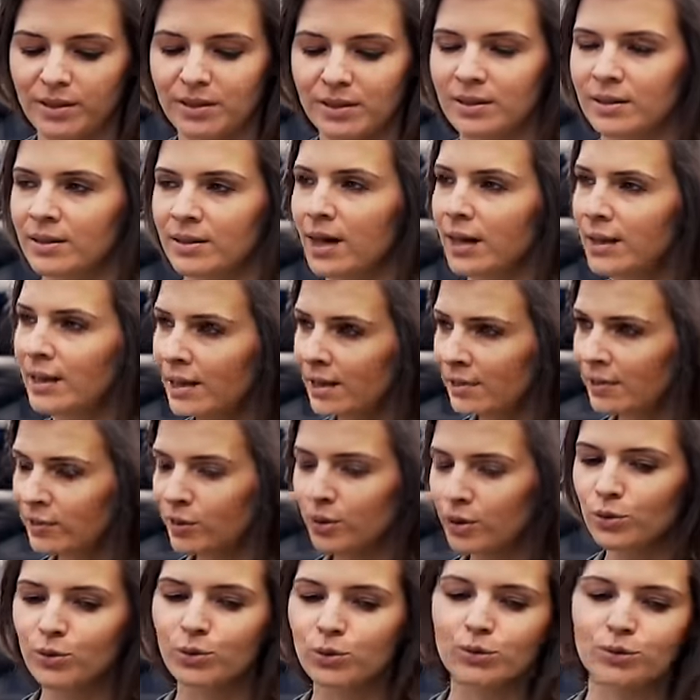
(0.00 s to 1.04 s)
of the ability
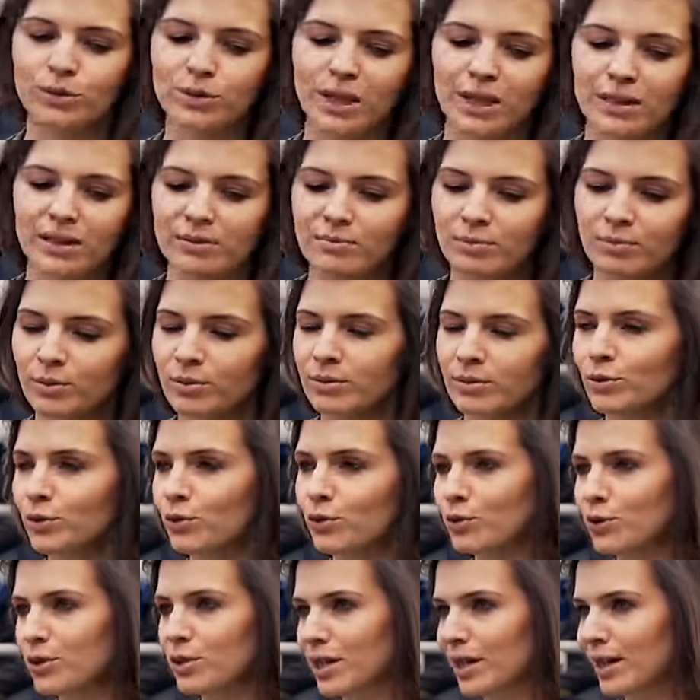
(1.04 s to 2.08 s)
that you have to
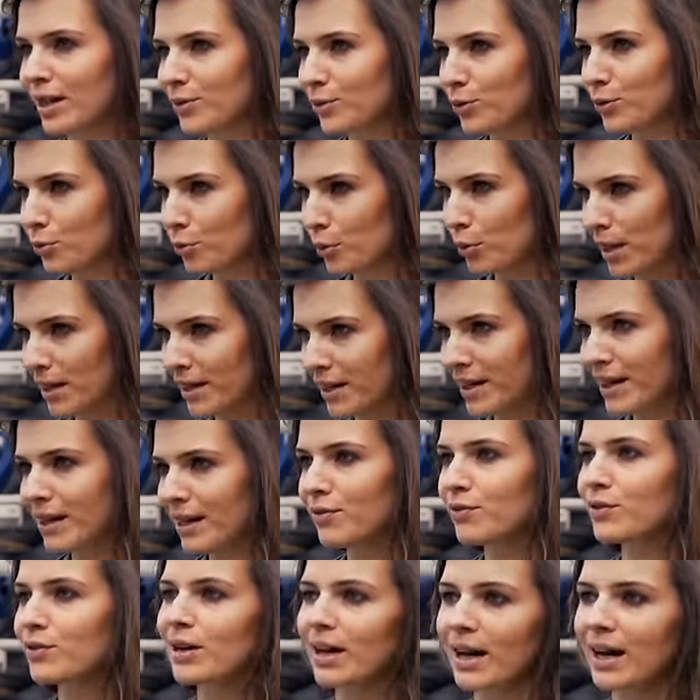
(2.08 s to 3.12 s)
connect face to
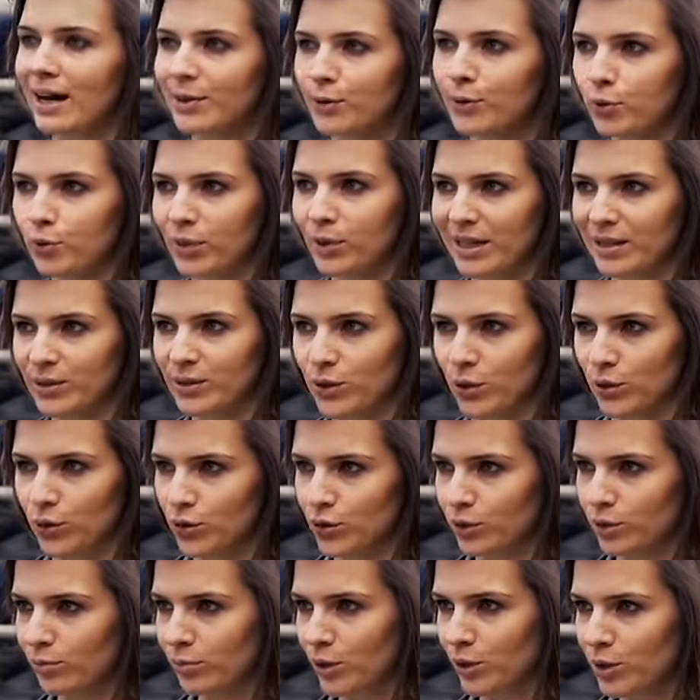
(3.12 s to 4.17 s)
face with the people who
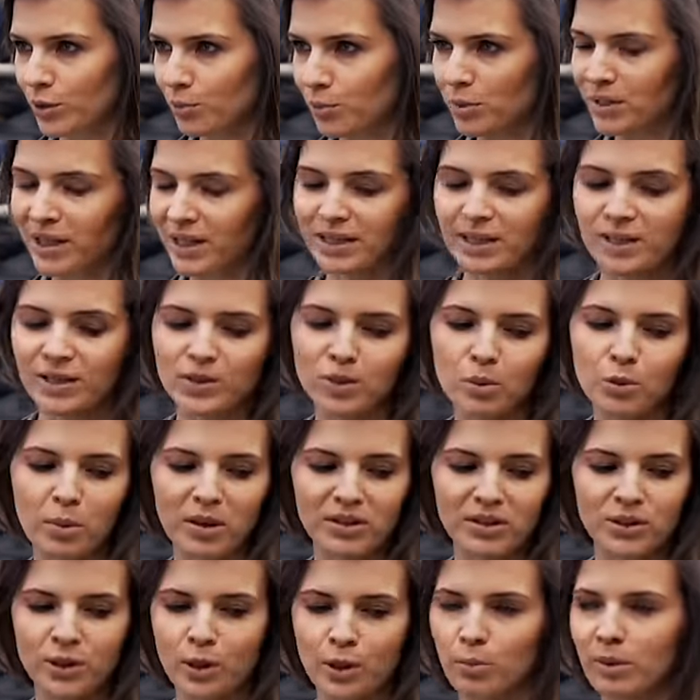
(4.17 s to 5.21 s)
grow your
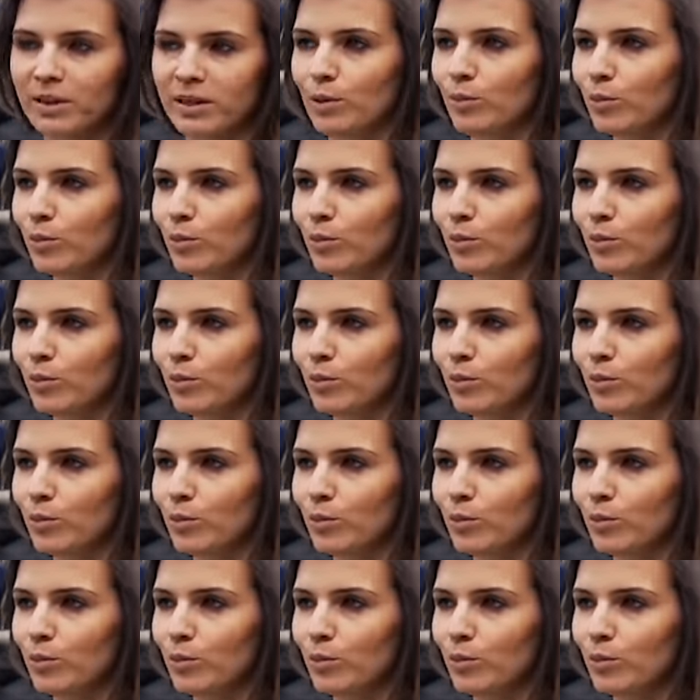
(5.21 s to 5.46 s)
food.